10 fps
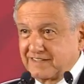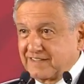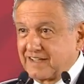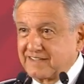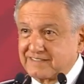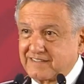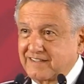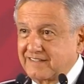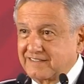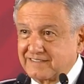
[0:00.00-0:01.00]
of
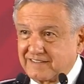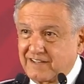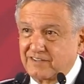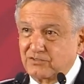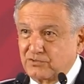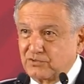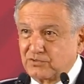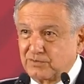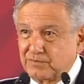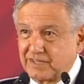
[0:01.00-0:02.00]
goods and
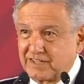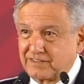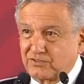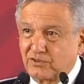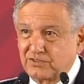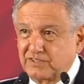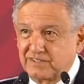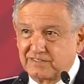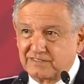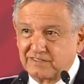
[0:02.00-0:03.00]
homes and
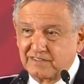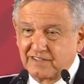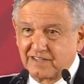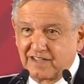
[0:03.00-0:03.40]
ranches,